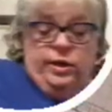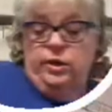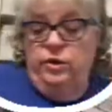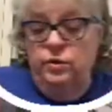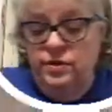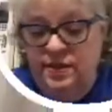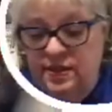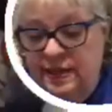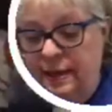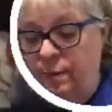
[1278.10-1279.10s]
you use a
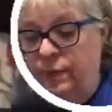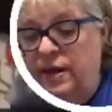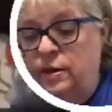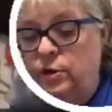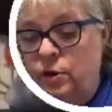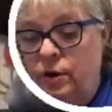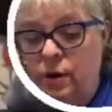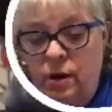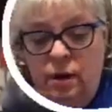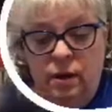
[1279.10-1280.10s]
stamp in your
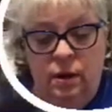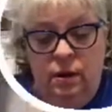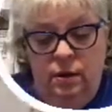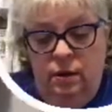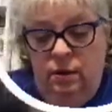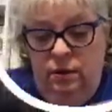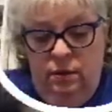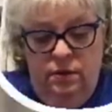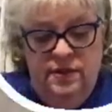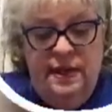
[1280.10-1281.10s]

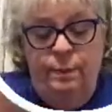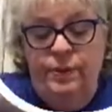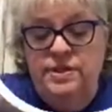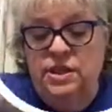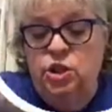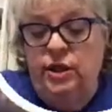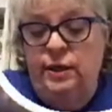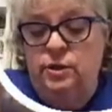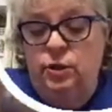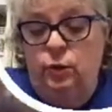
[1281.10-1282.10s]
stamp positioning
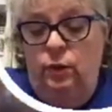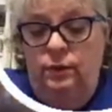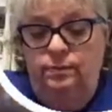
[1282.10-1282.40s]
tool,